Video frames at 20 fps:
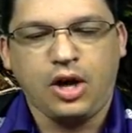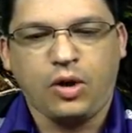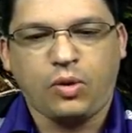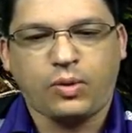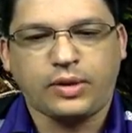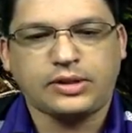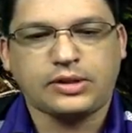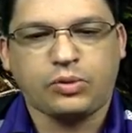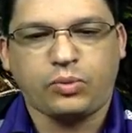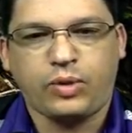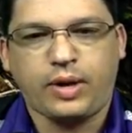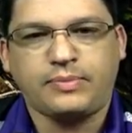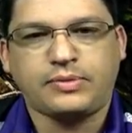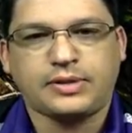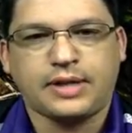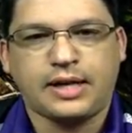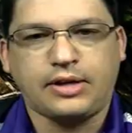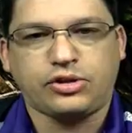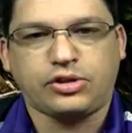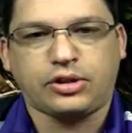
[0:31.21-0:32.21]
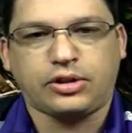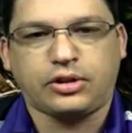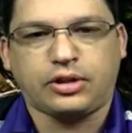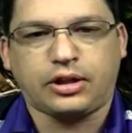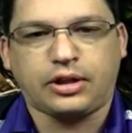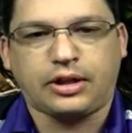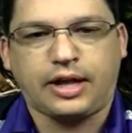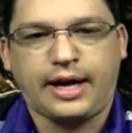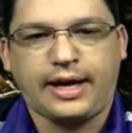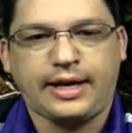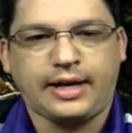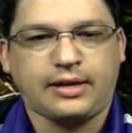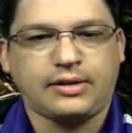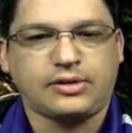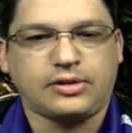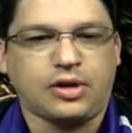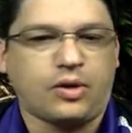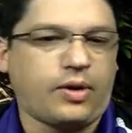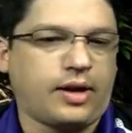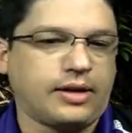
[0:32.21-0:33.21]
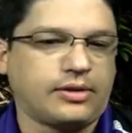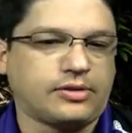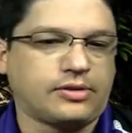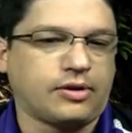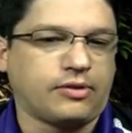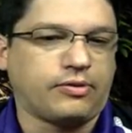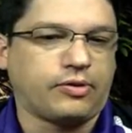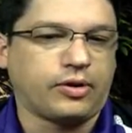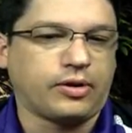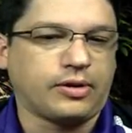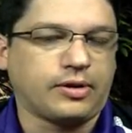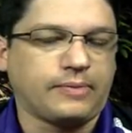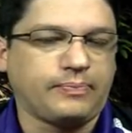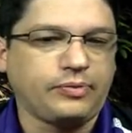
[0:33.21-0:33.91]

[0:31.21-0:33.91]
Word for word: what some websites should look like, and so on and so forth.